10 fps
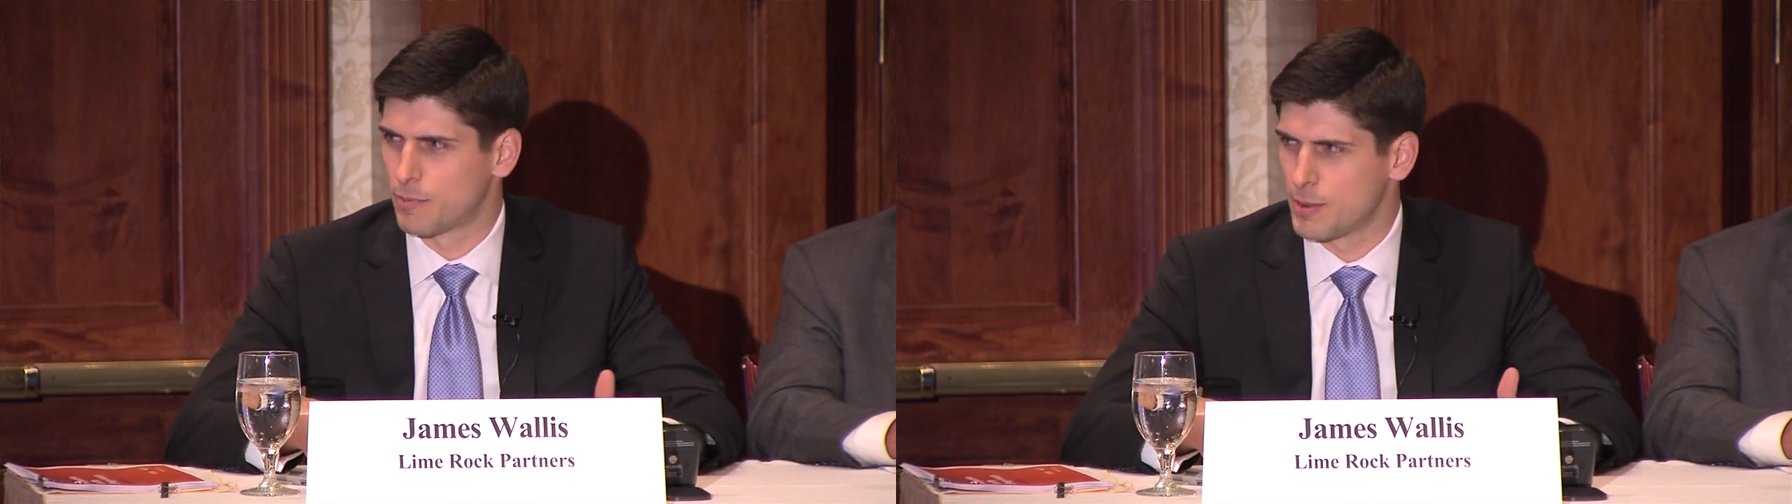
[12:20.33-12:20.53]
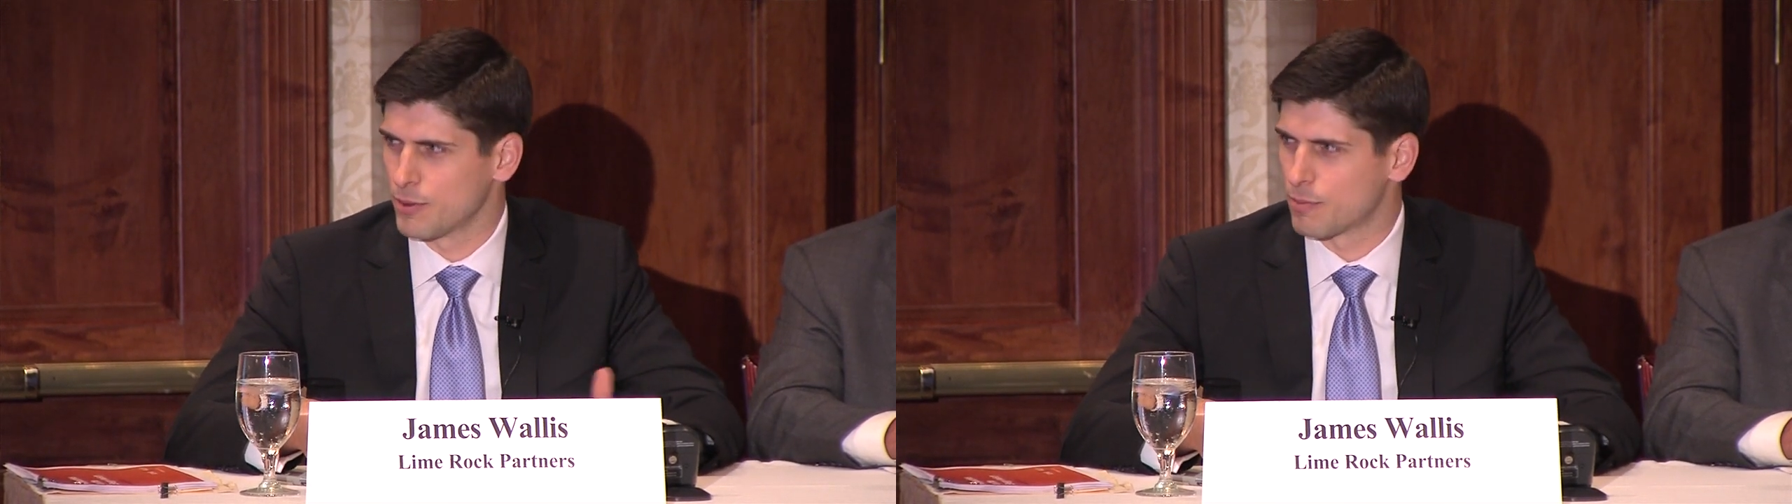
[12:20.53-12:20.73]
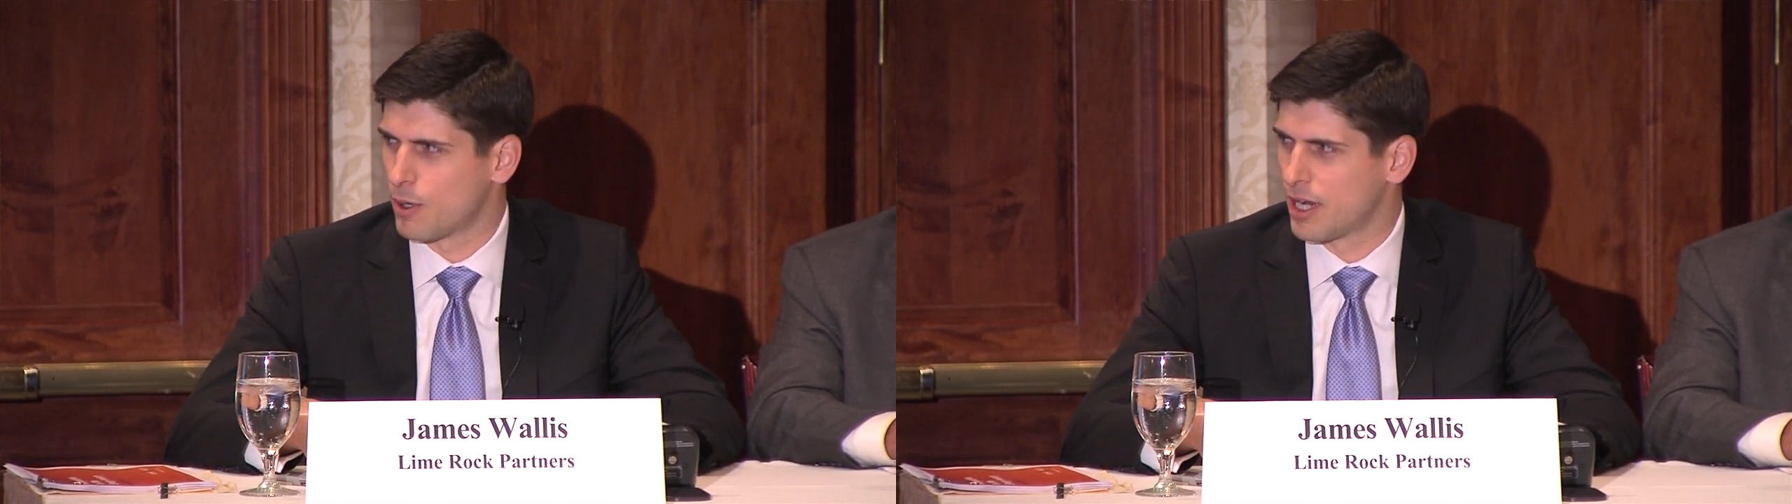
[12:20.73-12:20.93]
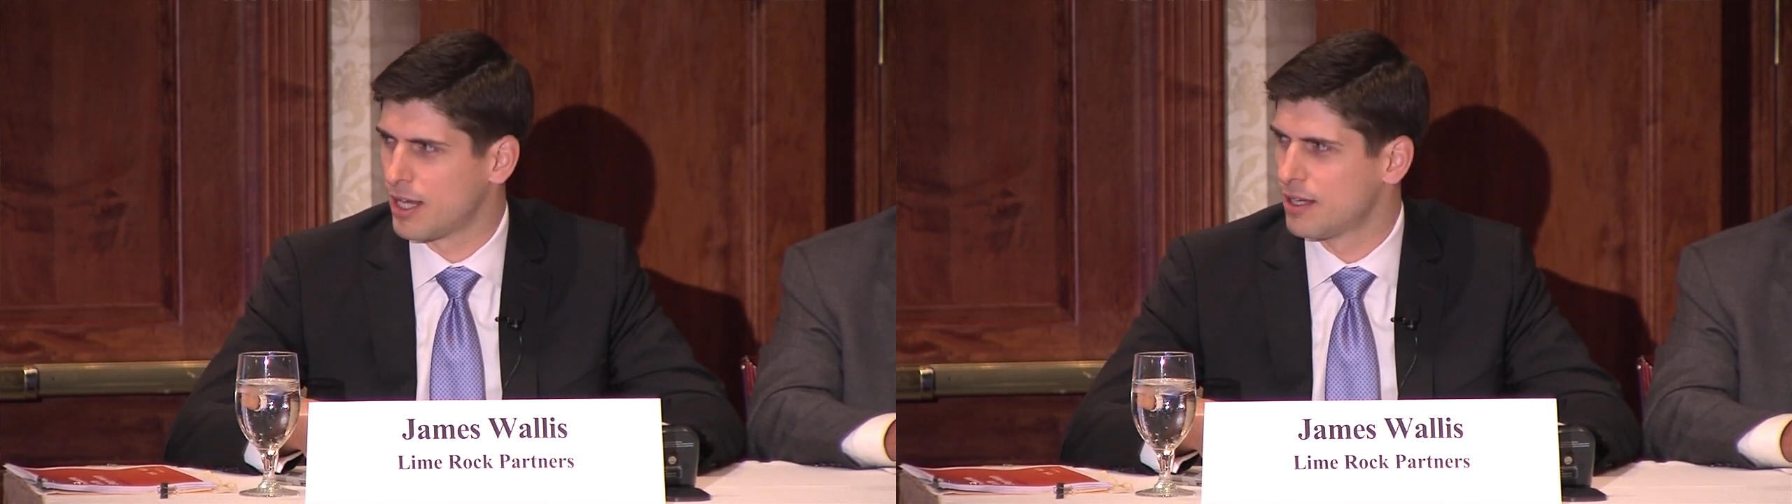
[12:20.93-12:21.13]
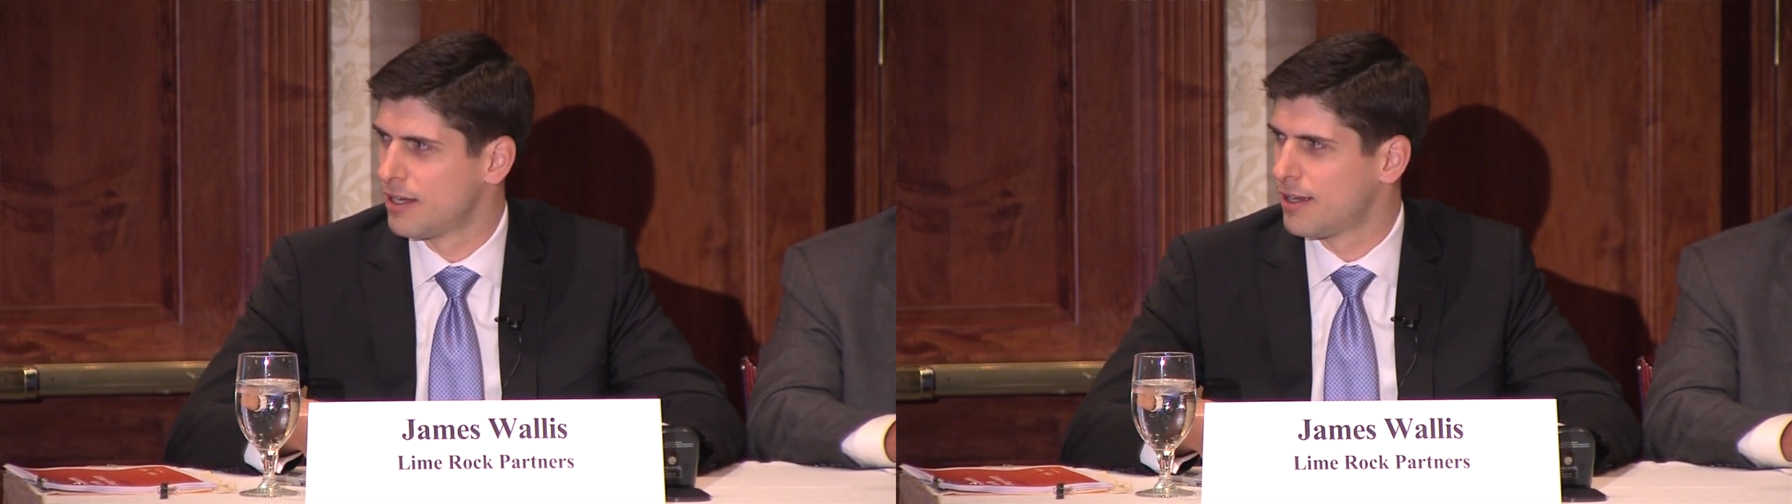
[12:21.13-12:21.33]
people's
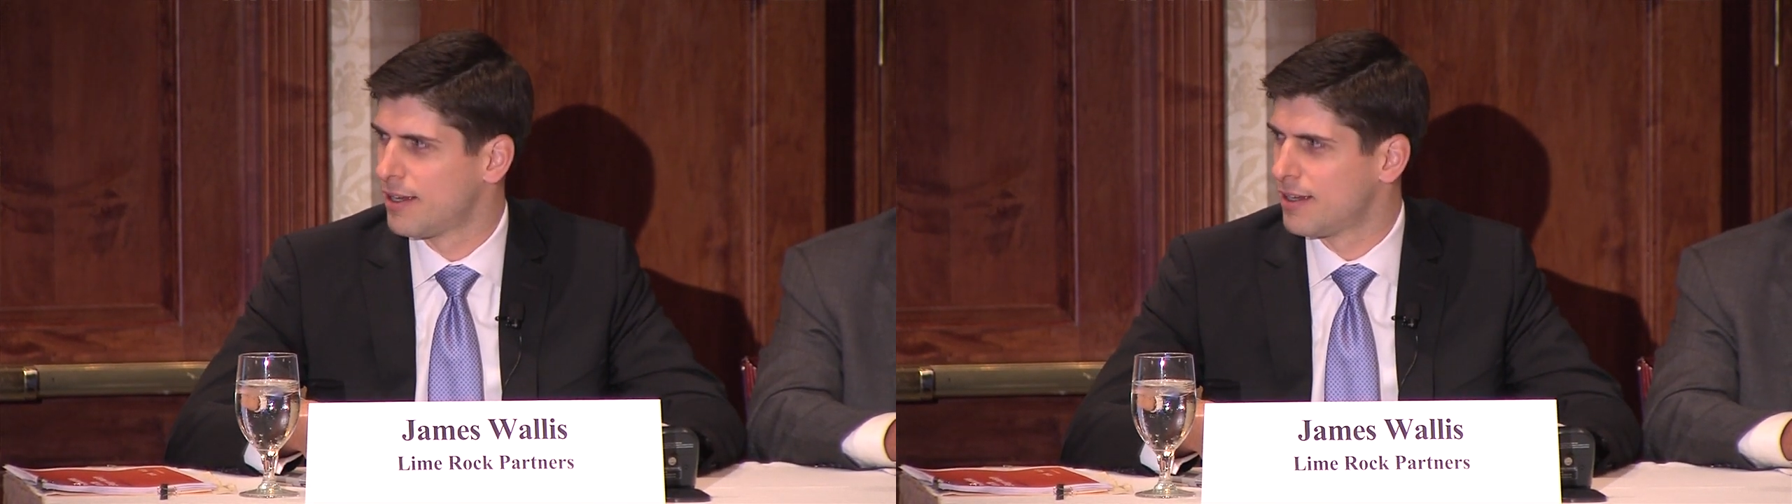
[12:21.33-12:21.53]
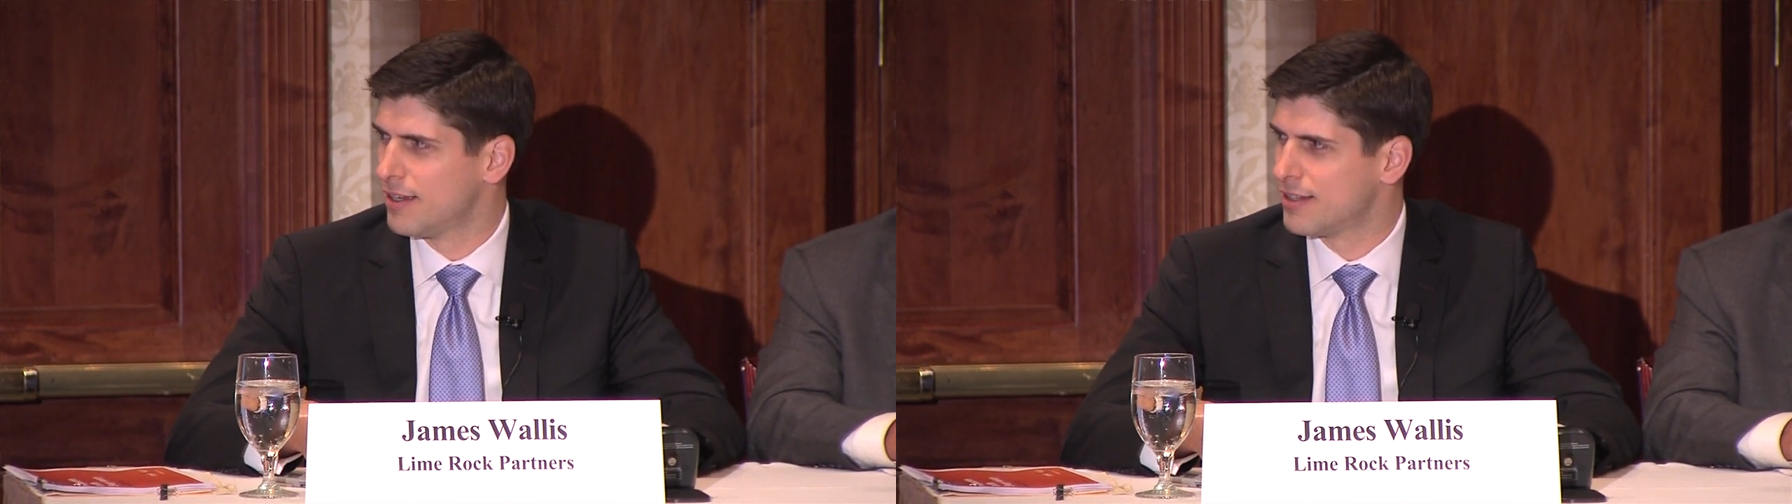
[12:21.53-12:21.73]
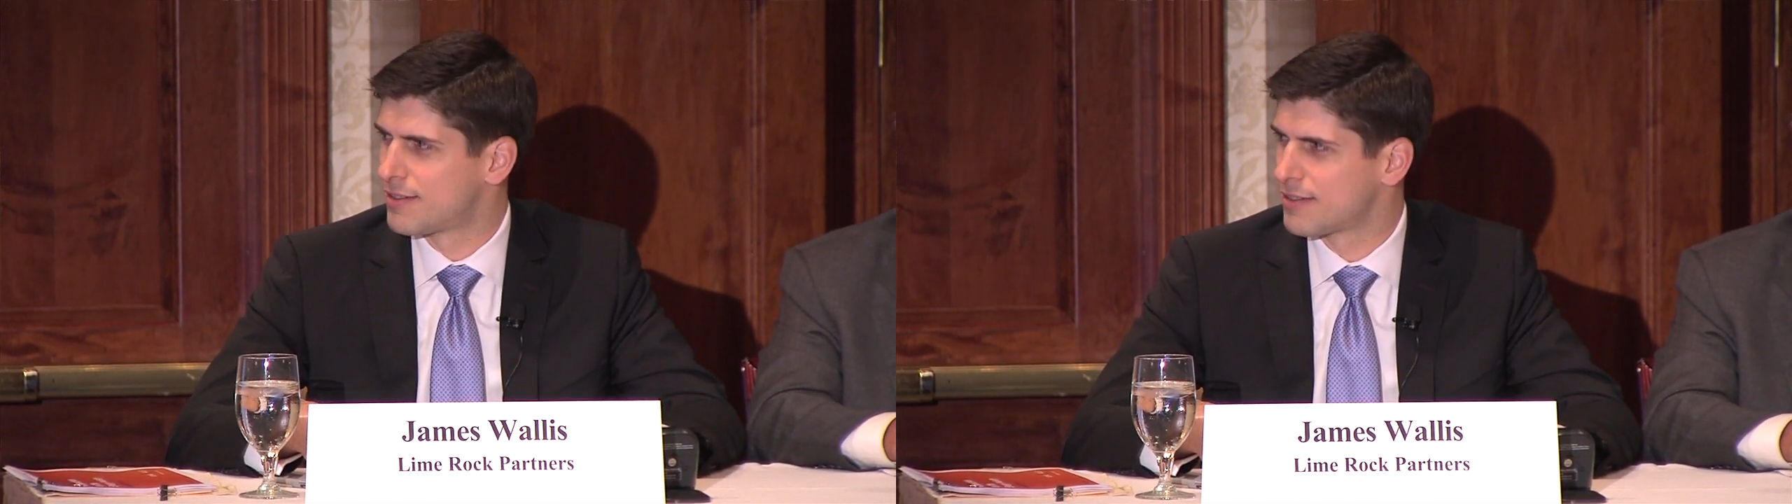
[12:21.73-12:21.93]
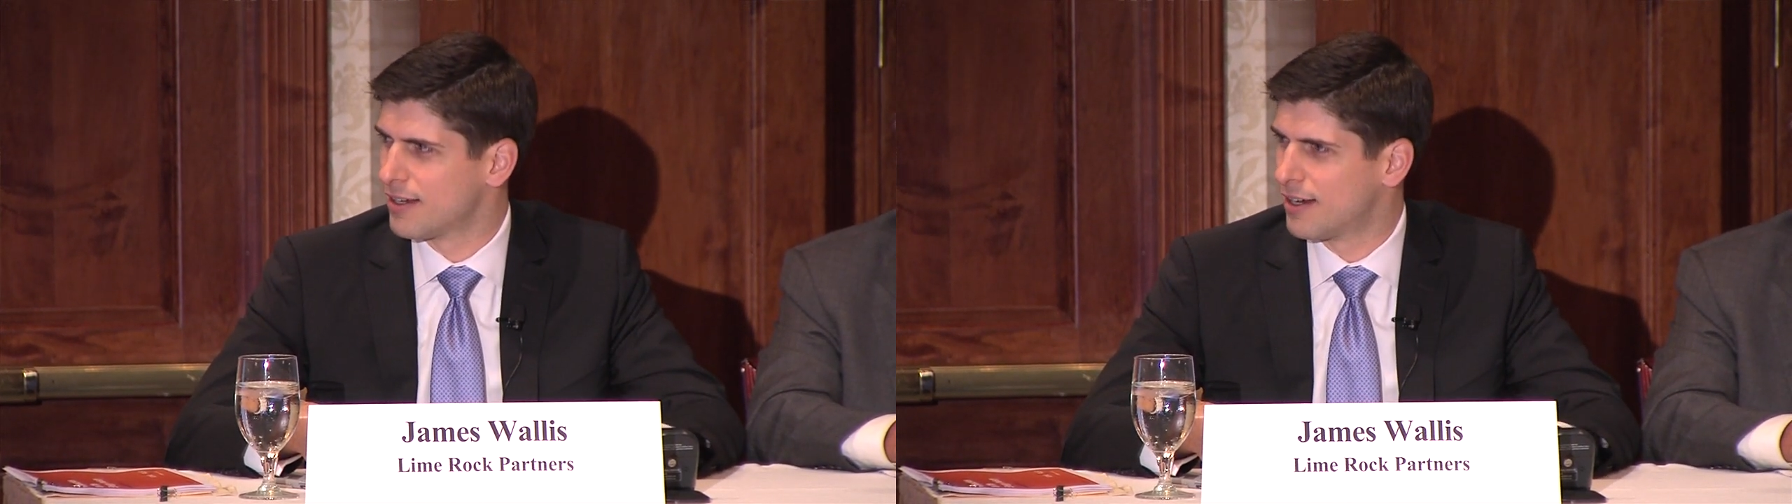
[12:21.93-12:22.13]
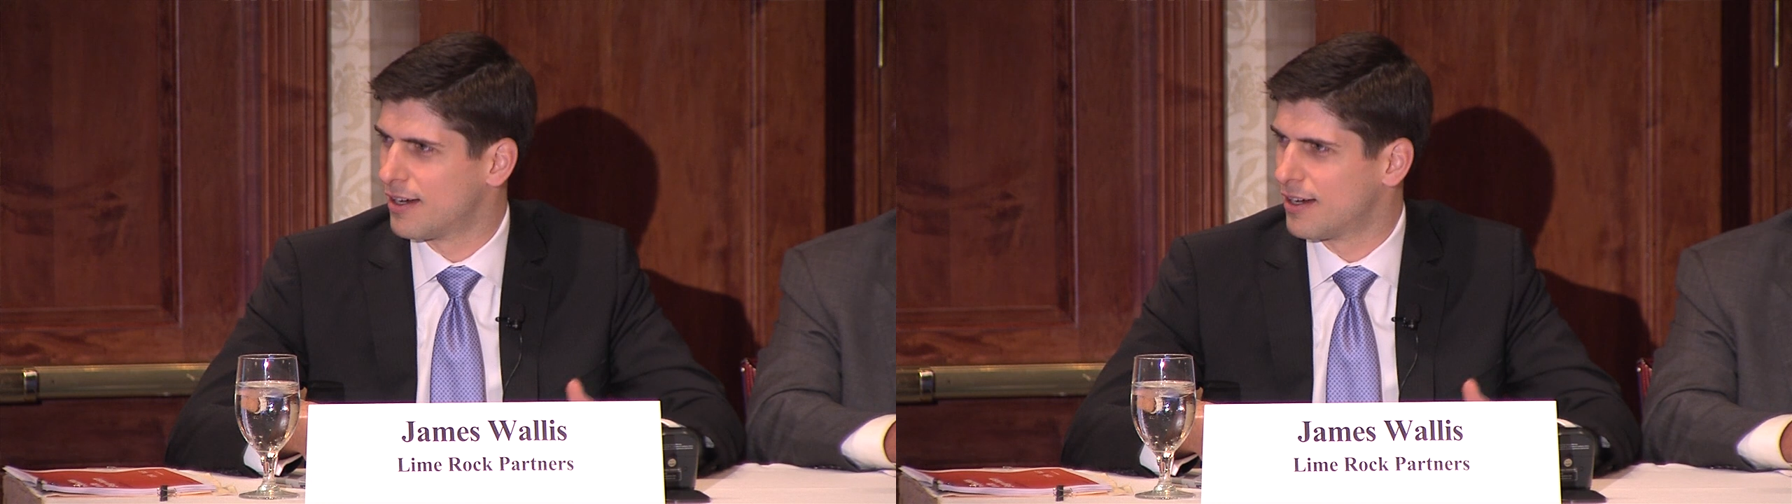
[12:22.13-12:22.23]
money. It's